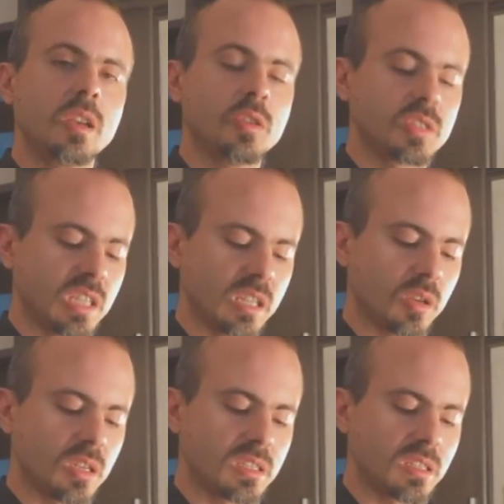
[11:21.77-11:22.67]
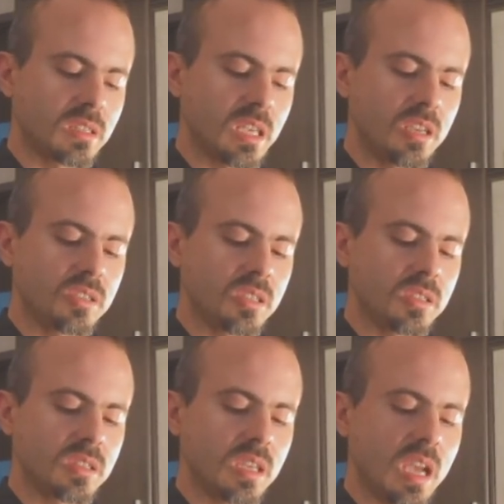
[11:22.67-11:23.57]
gustatory
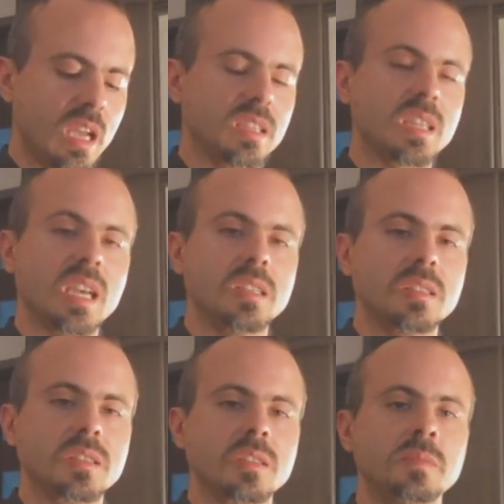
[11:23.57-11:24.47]
sensations, and taste.